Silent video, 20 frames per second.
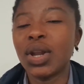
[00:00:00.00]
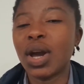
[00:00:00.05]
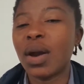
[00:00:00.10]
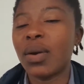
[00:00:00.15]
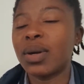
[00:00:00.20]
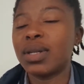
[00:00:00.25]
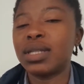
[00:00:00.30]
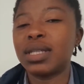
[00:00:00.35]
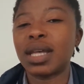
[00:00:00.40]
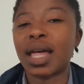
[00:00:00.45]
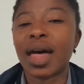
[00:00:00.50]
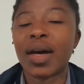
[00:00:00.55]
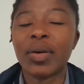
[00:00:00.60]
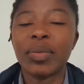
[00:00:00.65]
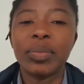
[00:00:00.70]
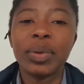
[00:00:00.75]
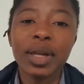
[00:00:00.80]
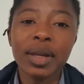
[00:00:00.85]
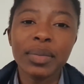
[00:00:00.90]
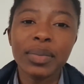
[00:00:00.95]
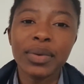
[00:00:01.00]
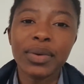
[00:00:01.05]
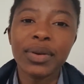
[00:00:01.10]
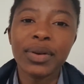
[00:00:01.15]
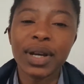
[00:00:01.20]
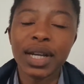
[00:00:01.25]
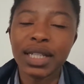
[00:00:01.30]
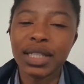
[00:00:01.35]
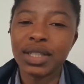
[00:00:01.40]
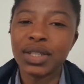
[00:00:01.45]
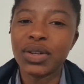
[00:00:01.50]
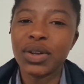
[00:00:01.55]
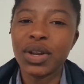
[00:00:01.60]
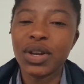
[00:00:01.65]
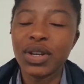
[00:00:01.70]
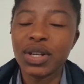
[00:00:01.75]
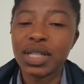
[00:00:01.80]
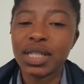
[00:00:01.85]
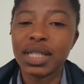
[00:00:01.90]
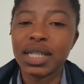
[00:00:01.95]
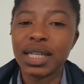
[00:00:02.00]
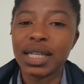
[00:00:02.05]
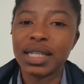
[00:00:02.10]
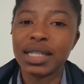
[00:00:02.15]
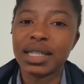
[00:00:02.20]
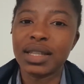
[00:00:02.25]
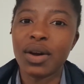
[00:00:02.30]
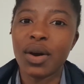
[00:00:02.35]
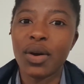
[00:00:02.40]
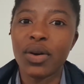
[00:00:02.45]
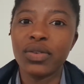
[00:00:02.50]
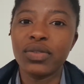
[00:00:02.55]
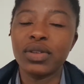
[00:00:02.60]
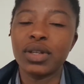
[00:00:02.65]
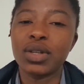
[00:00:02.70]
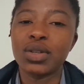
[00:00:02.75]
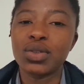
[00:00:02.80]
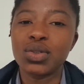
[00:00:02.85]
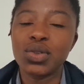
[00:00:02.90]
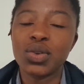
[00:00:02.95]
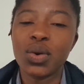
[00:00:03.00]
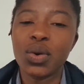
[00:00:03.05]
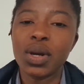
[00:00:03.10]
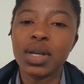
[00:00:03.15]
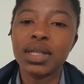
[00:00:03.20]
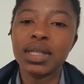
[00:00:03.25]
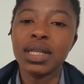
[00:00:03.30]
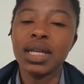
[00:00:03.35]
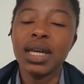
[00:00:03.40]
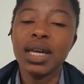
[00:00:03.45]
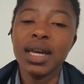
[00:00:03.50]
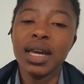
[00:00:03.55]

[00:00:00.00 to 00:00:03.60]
I want to help people, and nursing is the obvious choice.